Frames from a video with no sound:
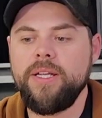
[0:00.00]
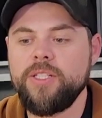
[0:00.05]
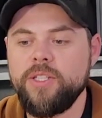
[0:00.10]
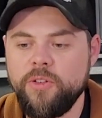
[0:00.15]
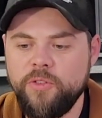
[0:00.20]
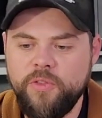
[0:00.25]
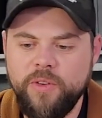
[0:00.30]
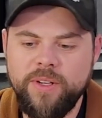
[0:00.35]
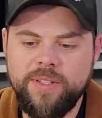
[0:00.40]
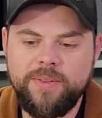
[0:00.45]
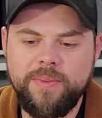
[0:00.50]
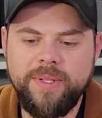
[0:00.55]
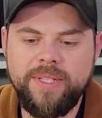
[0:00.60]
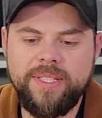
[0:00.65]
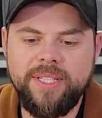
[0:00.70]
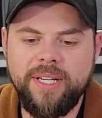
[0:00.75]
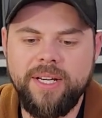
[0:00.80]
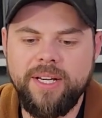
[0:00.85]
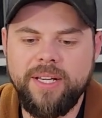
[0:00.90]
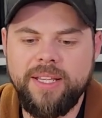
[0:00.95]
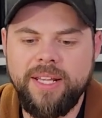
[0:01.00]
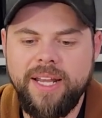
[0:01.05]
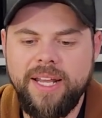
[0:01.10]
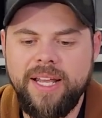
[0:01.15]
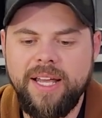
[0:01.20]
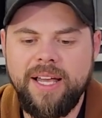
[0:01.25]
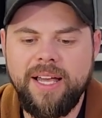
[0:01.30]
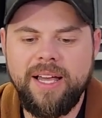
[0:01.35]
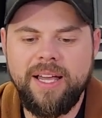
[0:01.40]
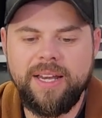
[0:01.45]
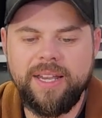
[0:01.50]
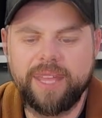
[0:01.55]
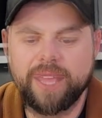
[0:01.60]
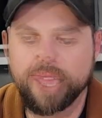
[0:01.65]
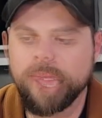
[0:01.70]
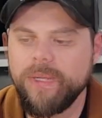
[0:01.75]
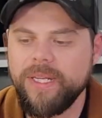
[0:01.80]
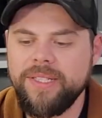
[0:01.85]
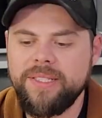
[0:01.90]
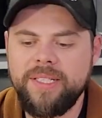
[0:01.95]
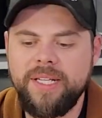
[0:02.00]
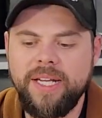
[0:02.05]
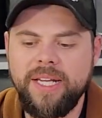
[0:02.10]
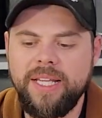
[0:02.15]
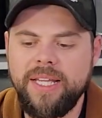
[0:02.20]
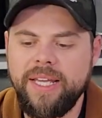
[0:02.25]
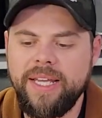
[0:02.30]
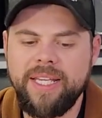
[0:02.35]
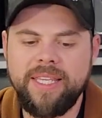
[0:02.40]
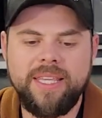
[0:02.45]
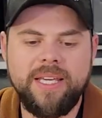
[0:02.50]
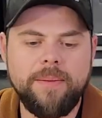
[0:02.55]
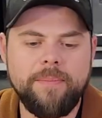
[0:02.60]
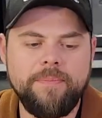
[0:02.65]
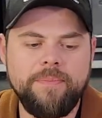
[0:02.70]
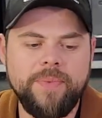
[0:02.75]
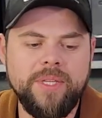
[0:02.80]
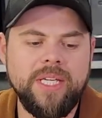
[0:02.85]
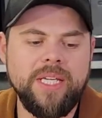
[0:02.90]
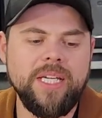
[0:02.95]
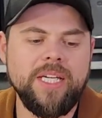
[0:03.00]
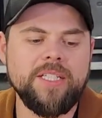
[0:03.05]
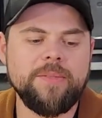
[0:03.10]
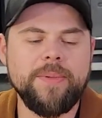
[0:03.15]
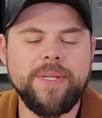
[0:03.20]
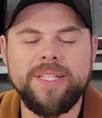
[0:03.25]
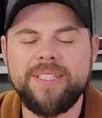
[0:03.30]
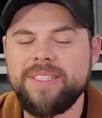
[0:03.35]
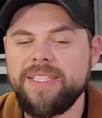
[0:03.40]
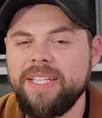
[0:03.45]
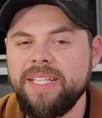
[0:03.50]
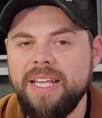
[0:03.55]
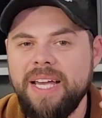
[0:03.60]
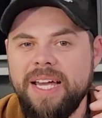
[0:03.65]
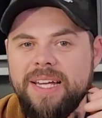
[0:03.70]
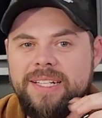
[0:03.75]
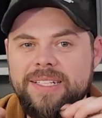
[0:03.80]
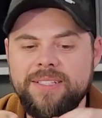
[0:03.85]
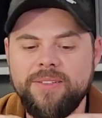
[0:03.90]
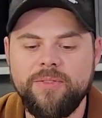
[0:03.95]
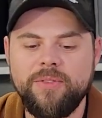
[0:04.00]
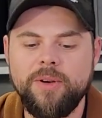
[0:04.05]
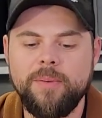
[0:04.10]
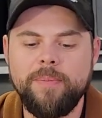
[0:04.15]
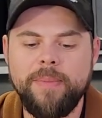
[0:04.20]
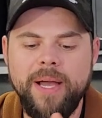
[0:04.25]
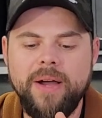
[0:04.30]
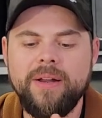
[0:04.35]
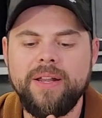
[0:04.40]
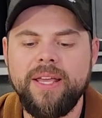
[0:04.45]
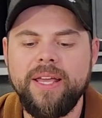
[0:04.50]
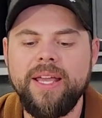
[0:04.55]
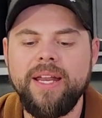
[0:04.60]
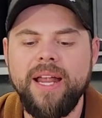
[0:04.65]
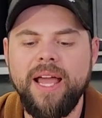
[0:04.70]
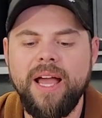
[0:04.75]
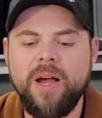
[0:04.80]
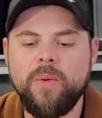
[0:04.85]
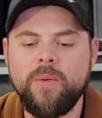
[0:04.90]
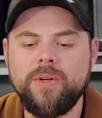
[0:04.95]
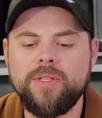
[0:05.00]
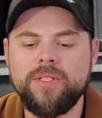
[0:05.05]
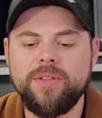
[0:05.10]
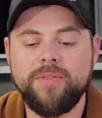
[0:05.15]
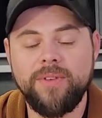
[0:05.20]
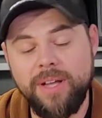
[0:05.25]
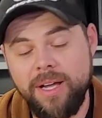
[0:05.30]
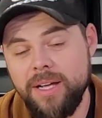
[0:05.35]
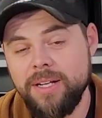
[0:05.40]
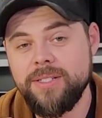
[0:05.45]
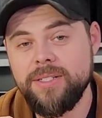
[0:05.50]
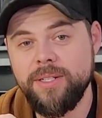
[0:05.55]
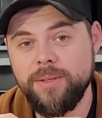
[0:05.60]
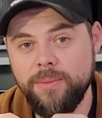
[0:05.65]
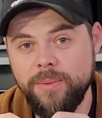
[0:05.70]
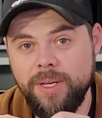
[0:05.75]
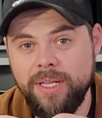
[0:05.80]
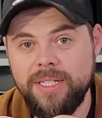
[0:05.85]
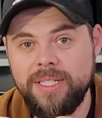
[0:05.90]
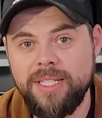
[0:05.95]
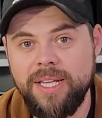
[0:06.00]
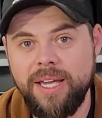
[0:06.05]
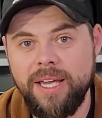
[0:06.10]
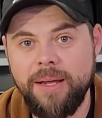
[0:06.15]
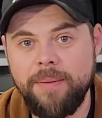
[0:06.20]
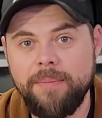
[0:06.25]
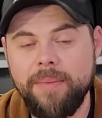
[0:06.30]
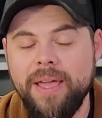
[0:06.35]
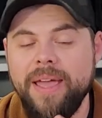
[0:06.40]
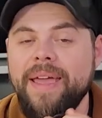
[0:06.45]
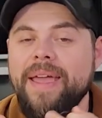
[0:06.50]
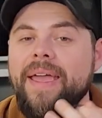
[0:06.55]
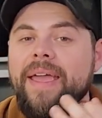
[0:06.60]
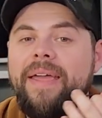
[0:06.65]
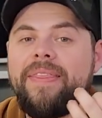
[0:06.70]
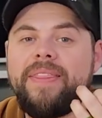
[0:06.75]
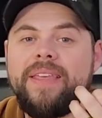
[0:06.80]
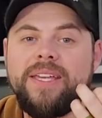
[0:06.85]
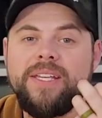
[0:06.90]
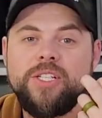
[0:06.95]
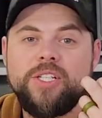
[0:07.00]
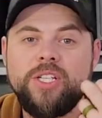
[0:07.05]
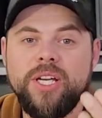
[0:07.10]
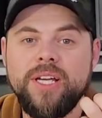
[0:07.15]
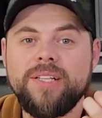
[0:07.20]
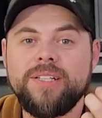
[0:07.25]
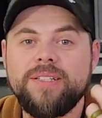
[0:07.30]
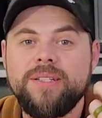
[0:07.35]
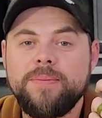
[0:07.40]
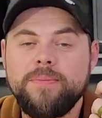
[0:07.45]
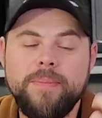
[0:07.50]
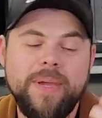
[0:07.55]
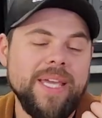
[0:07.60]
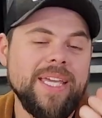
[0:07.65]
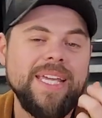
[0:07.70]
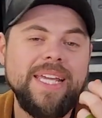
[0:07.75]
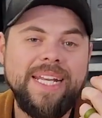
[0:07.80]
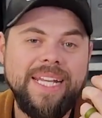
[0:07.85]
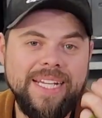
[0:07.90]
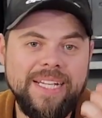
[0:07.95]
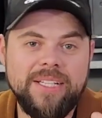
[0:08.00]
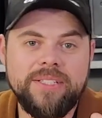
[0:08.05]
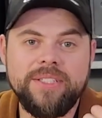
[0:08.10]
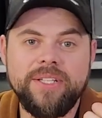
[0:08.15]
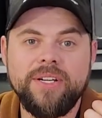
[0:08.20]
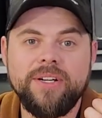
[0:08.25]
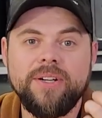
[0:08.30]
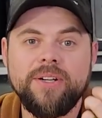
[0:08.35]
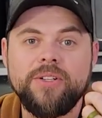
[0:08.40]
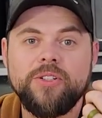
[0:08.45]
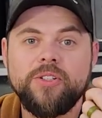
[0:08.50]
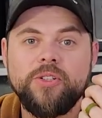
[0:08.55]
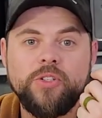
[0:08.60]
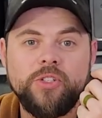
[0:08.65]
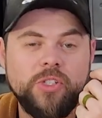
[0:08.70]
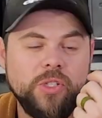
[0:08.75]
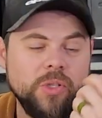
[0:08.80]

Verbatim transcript: These are the first ones here that I got. The reason I like them is because they last for about eight hours of constant runtime and they just make it easier to